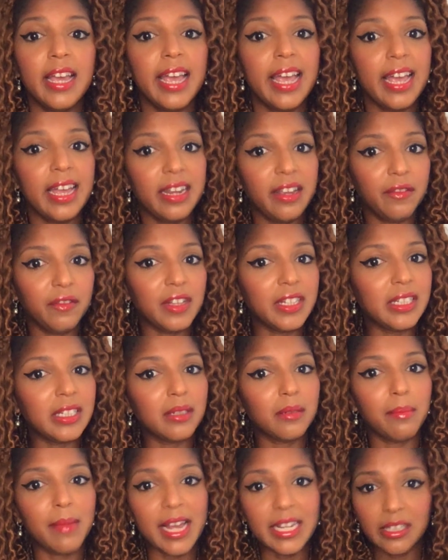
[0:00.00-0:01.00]
And if it's
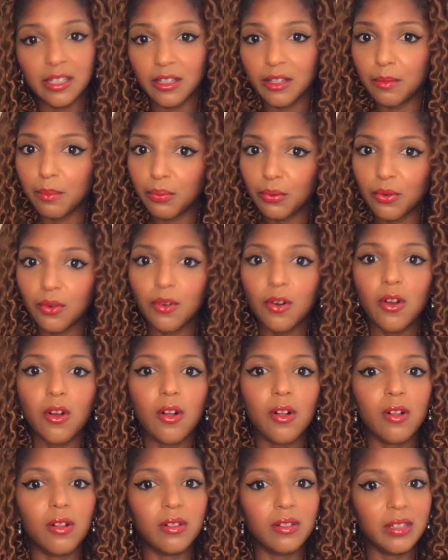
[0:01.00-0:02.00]
masculine
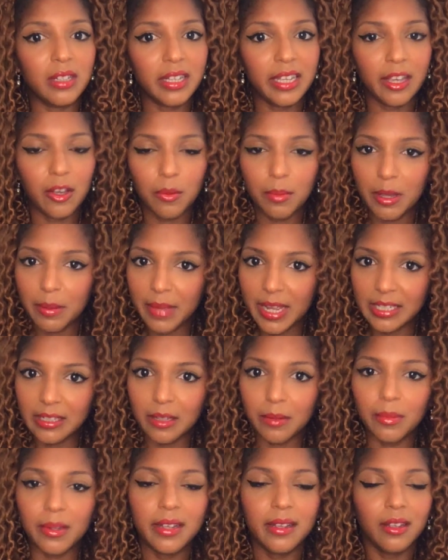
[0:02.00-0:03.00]
plural, it will be
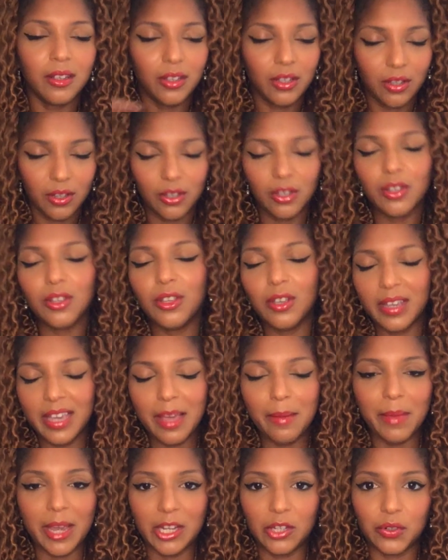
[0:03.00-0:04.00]
masculine. You get
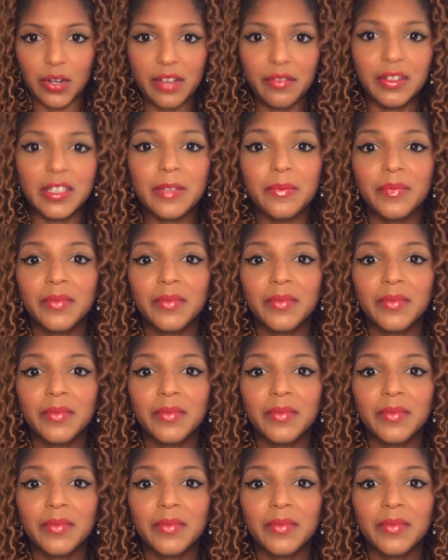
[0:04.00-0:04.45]
my drift.